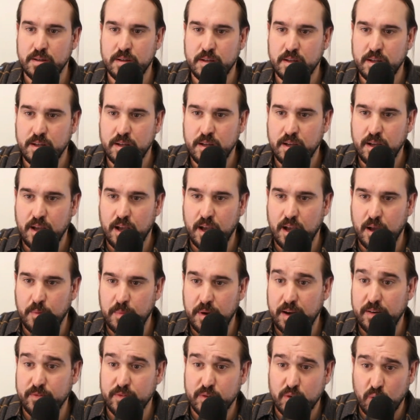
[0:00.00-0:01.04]
Mm-hmm.
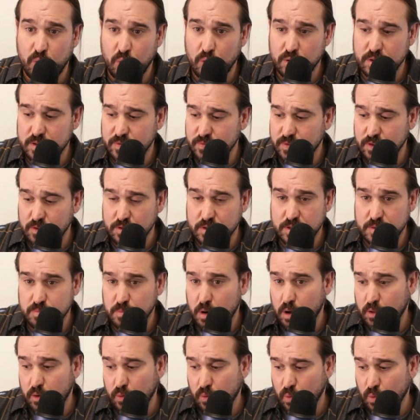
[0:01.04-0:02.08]
And of course, if there's
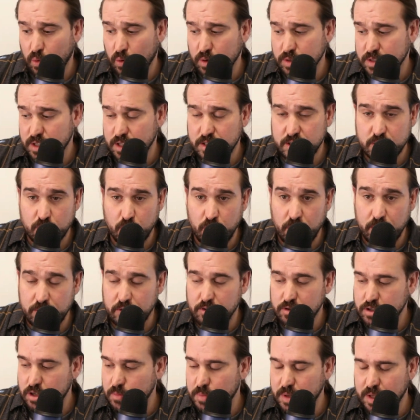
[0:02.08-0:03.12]
smaller orgs that join,
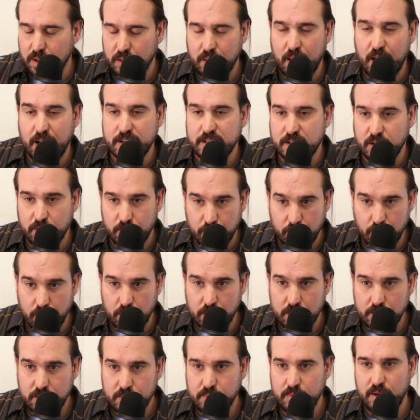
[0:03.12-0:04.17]
there should be a lot to
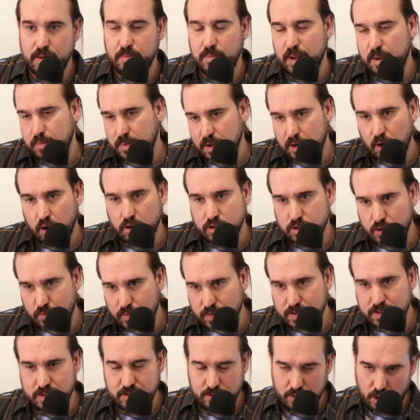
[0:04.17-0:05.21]
learn, and maybe our
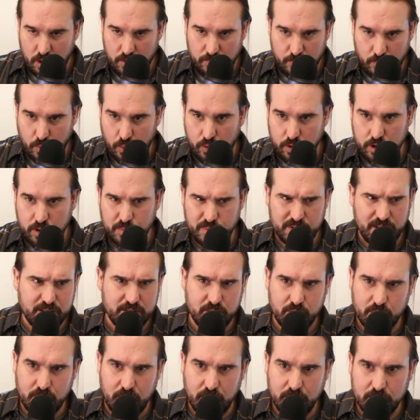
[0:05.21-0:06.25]
services aren't for you, but
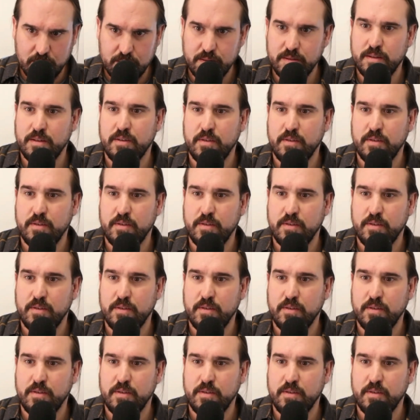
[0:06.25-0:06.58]
that's okay.